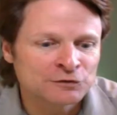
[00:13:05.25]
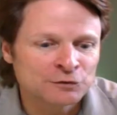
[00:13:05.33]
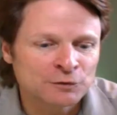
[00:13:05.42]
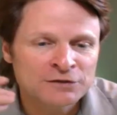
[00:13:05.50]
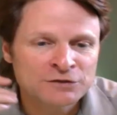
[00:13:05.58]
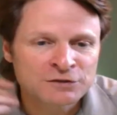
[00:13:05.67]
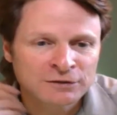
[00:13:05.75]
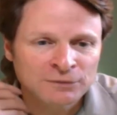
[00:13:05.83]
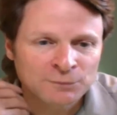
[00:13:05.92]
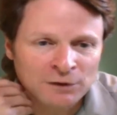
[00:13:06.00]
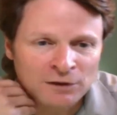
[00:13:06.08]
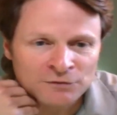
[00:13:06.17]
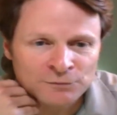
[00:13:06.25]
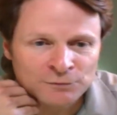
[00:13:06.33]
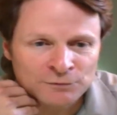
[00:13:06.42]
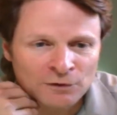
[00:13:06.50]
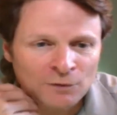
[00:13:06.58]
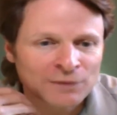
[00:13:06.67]
direction, it would
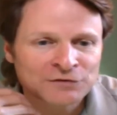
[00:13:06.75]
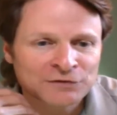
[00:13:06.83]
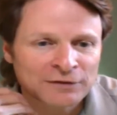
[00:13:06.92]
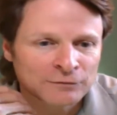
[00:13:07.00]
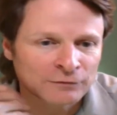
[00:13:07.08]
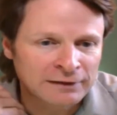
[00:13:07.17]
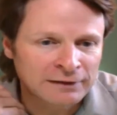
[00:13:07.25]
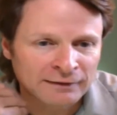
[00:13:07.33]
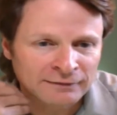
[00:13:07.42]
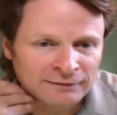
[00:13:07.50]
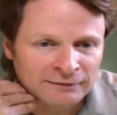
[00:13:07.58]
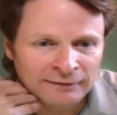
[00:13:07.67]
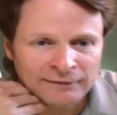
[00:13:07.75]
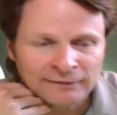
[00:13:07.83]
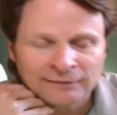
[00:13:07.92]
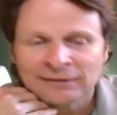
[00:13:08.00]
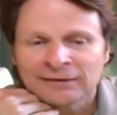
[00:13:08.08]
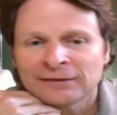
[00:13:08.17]
always say
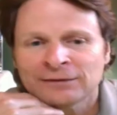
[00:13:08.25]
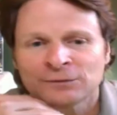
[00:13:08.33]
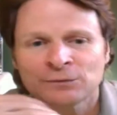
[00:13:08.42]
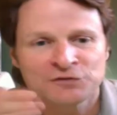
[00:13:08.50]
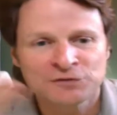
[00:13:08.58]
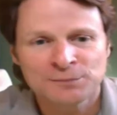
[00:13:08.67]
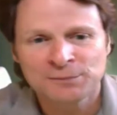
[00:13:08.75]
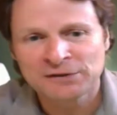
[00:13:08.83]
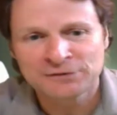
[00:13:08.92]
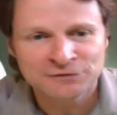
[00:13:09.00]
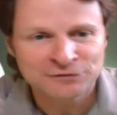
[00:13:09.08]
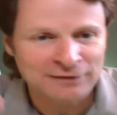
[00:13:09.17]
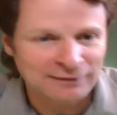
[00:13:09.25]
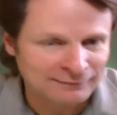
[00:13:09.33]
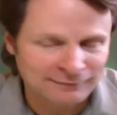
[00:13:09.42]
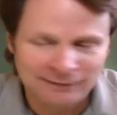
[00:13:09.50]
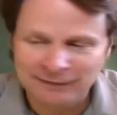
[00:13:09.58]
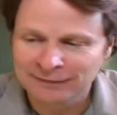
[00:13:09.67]
recalculating, which to me just
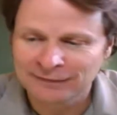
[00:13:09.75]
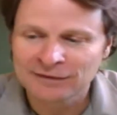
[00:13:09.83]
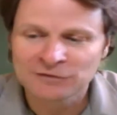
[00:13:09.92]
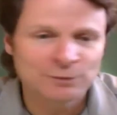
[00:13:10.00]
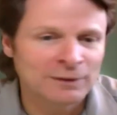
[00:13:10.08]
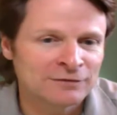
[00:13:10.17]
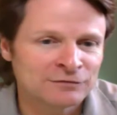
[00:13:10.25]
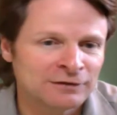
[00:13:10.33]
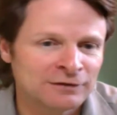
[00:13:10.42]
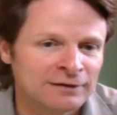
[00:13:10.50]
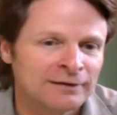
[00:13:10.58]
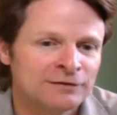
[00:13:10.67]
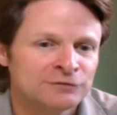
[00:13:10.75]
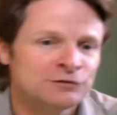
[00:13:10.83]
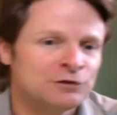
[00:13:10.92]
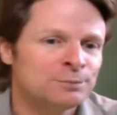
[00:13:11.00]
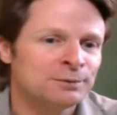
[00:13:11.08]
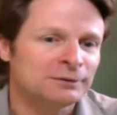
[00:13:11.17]
sounded like a nice way of saying, "Hey,
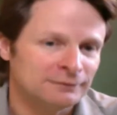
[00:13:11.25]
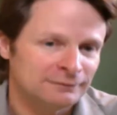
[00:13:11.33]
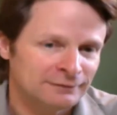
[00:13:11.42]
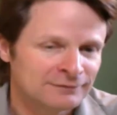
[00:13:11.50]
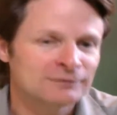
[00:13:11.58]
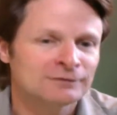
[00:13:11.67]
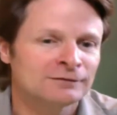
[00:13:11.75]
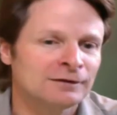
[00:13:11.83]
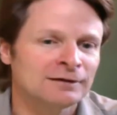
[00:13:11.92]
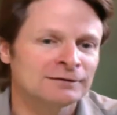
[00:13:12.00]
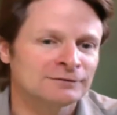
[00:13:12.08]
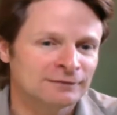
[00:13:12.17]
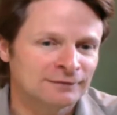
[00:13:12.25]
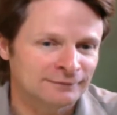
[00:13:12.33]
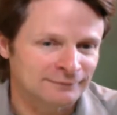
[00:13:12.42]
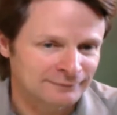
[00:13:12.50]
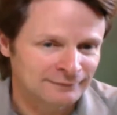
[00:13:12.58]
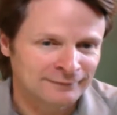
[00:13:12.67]
stupid! You took the wrong
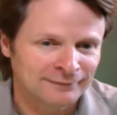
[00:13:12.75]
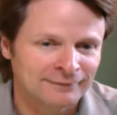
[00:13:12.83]
turn." You